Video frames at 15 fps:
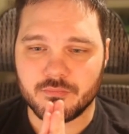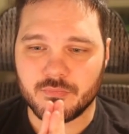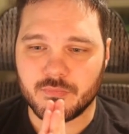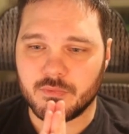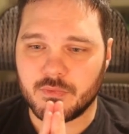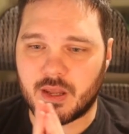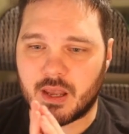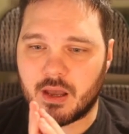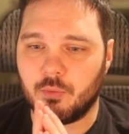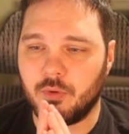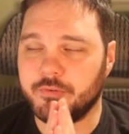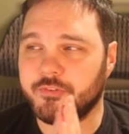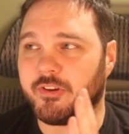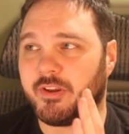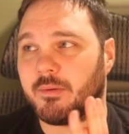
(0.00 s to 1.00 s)
Yeah, we'll
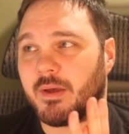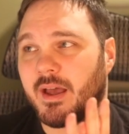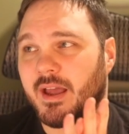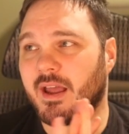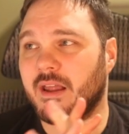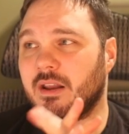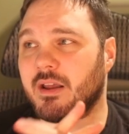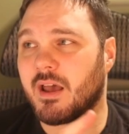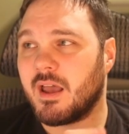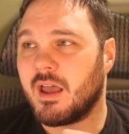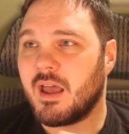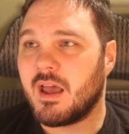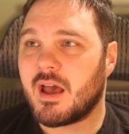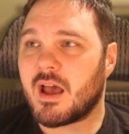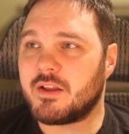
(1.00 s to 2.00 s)
see.
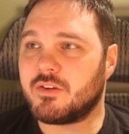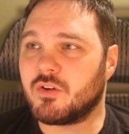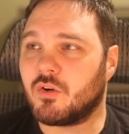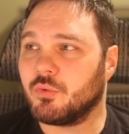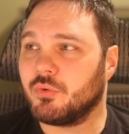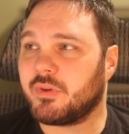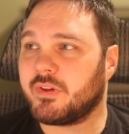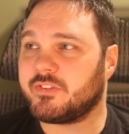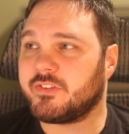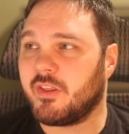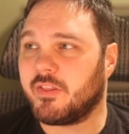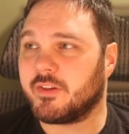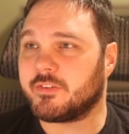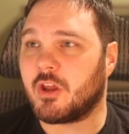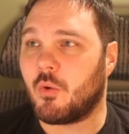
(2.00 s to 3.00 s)
I don't really see
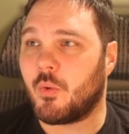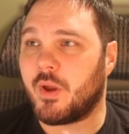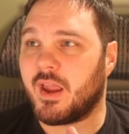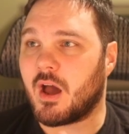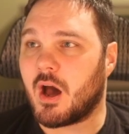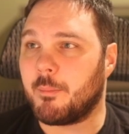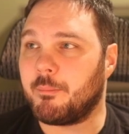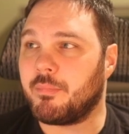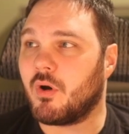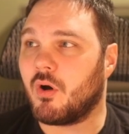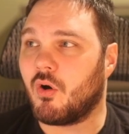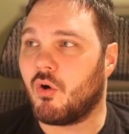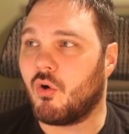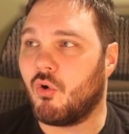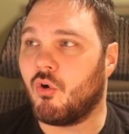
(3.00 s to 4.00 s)
this going up a
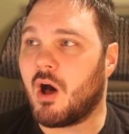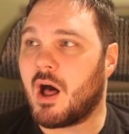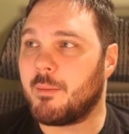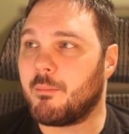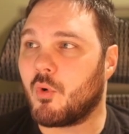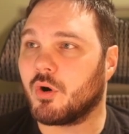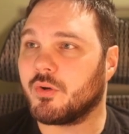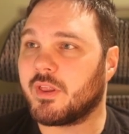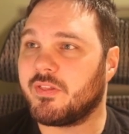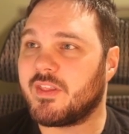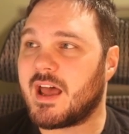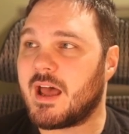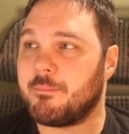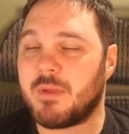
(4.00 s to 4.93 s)
whole lot more than that,